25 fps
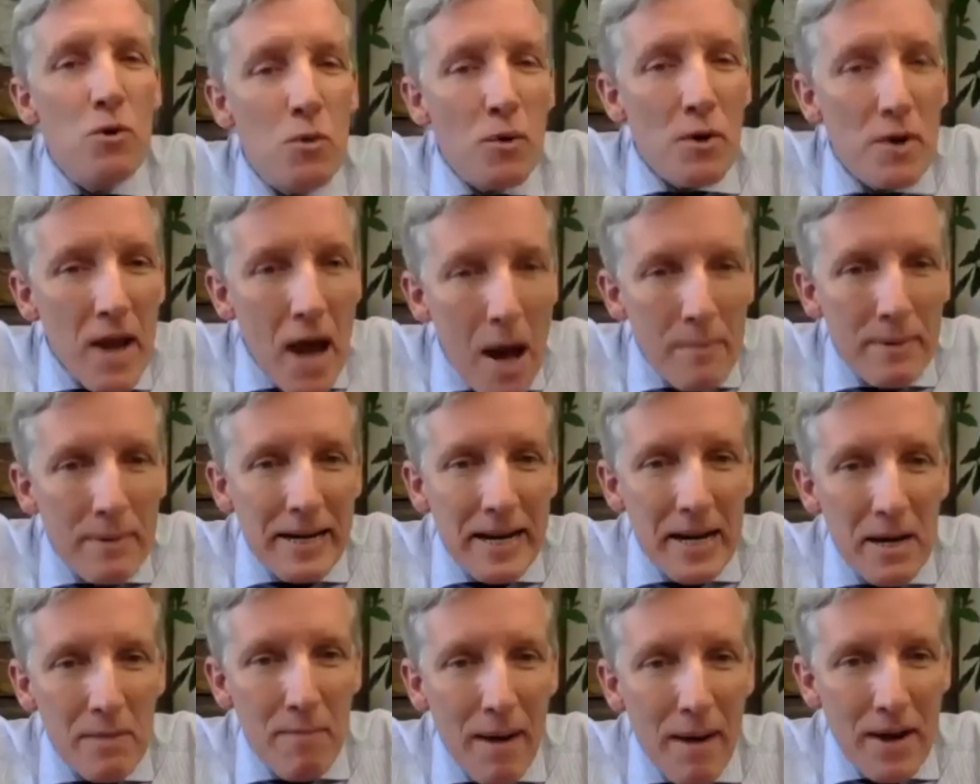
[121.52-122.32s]
nominated
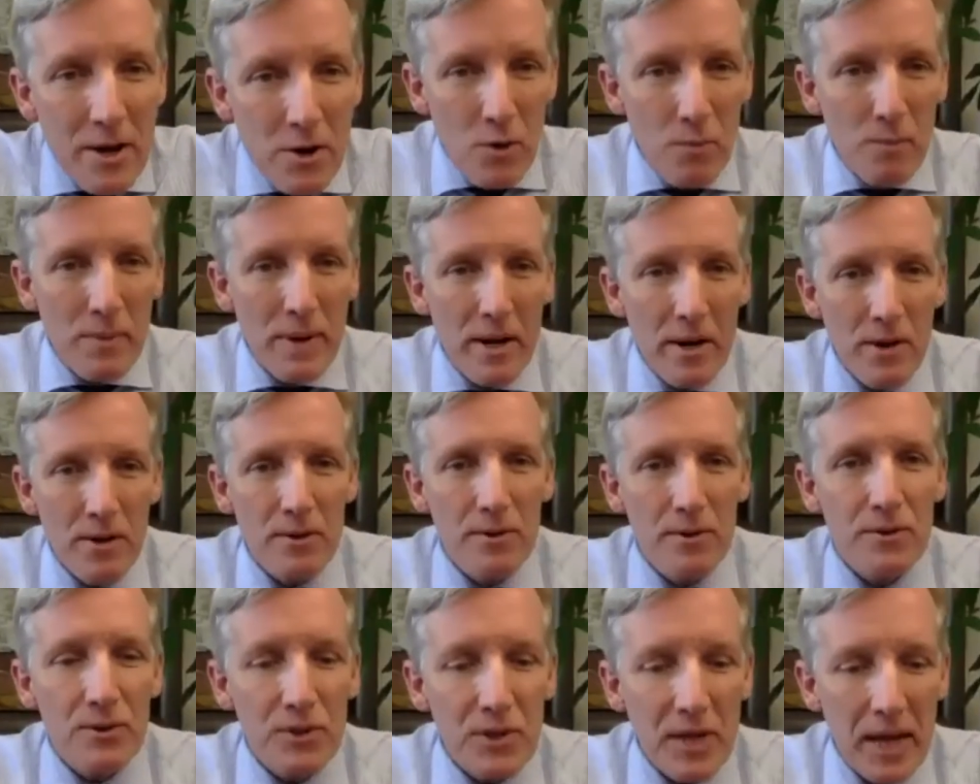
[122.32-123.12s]
by your
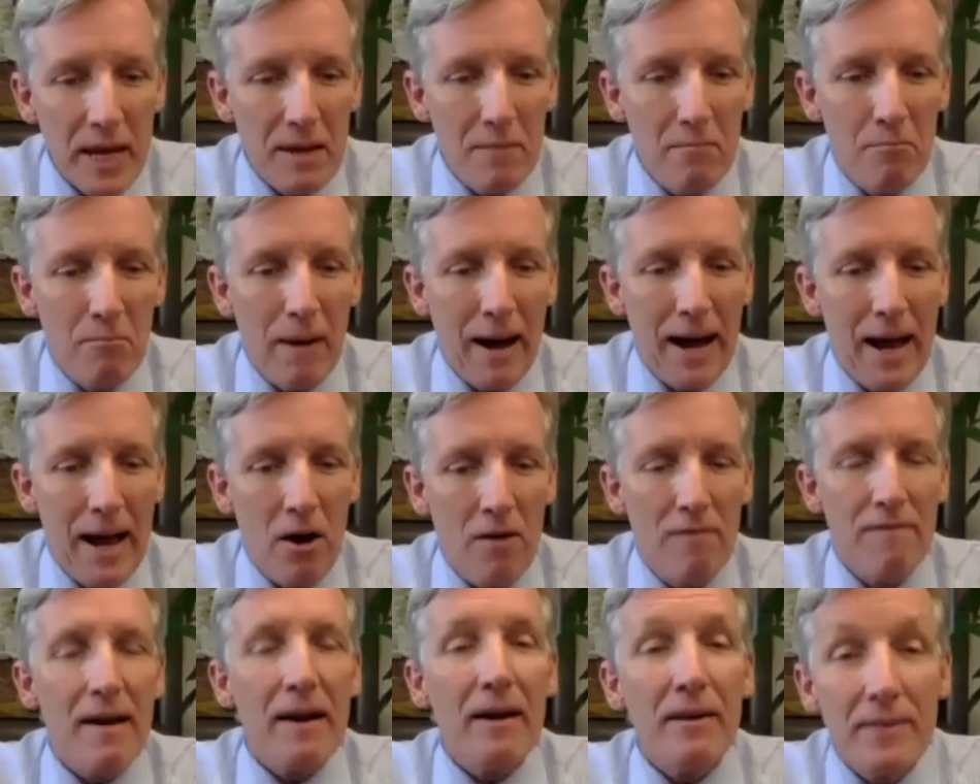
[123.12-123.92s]
peers and by our
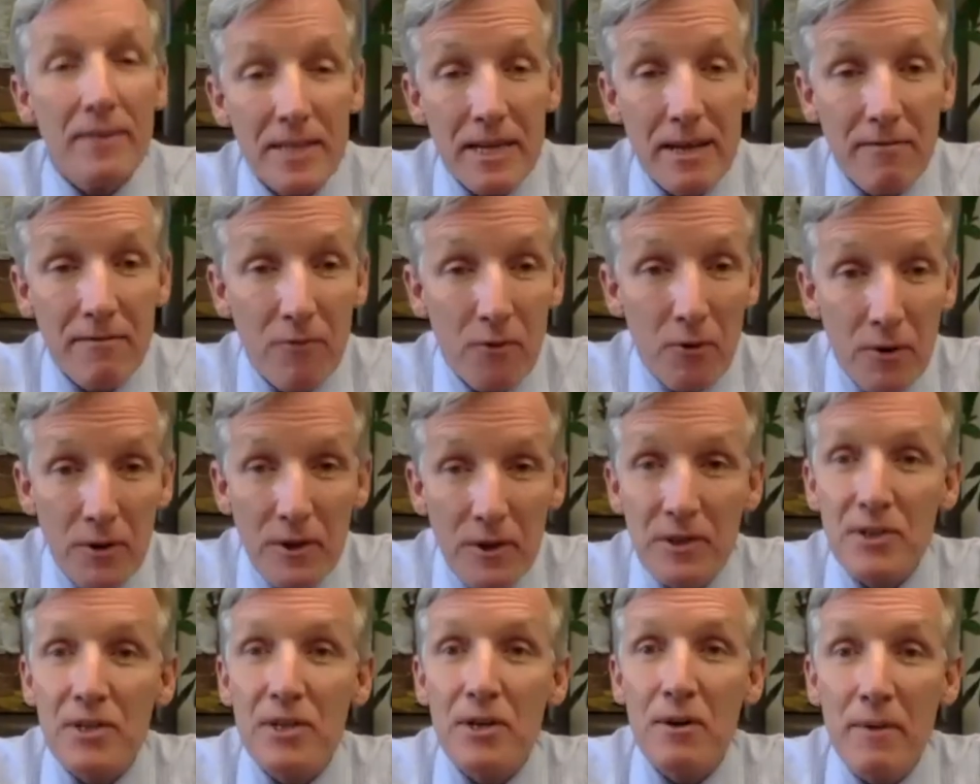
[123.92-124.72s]
faculty for
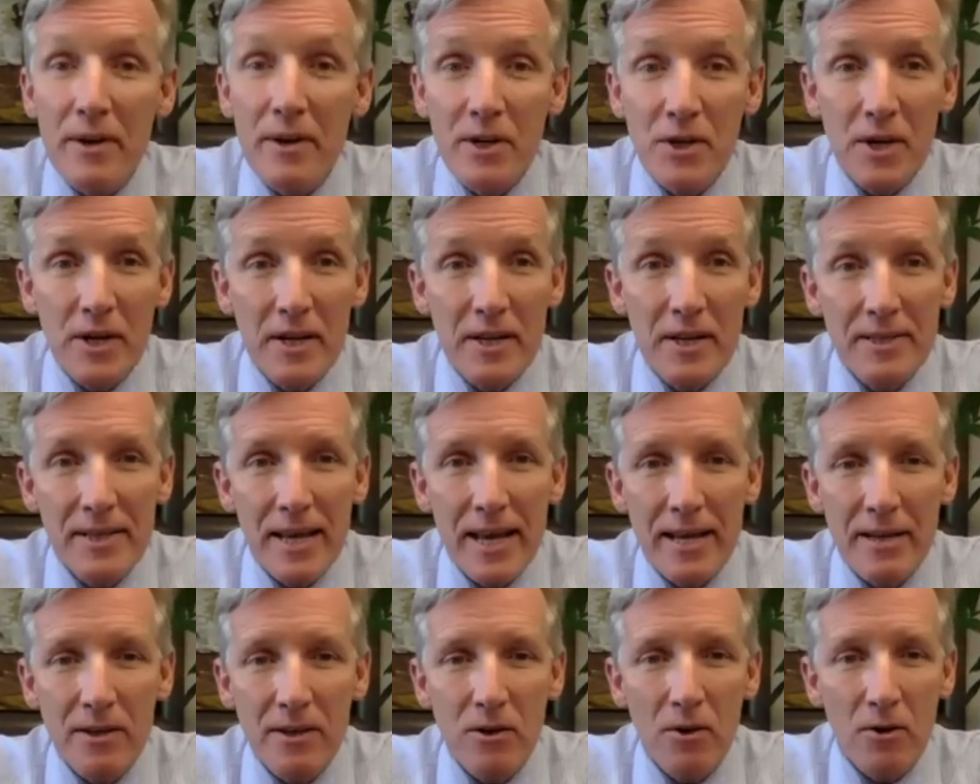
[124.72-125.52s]
consideration as head
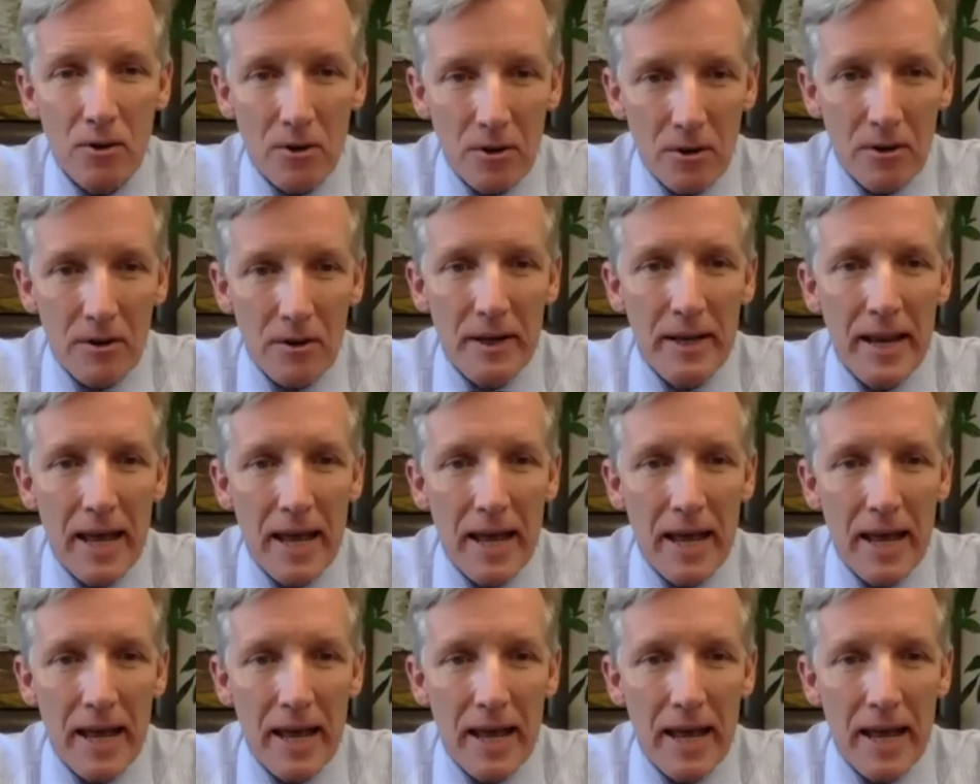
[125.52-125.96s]
girl and